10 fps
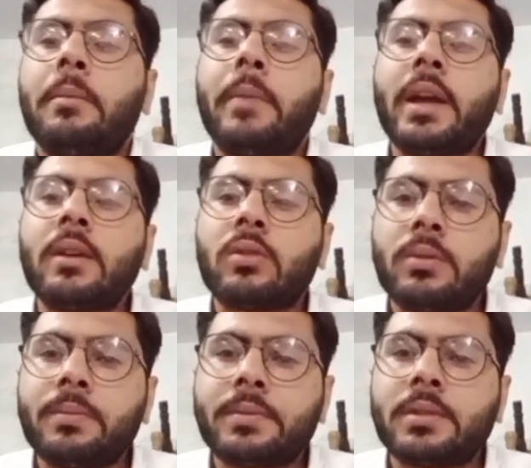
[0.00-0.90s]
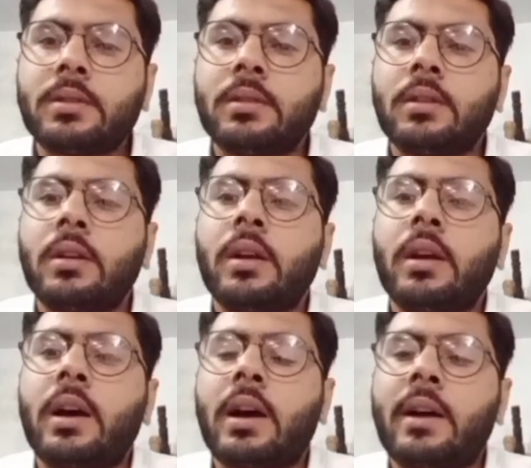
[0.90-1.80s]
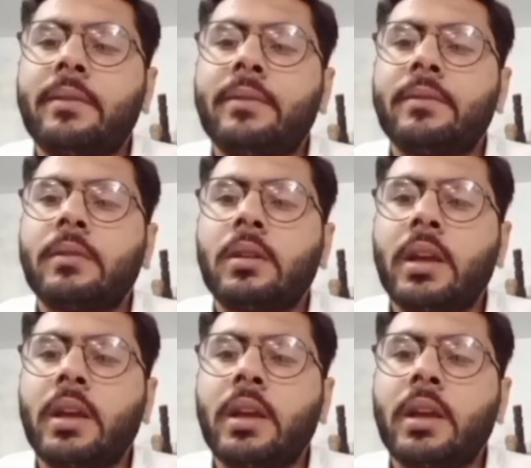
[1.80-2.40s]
Make groups of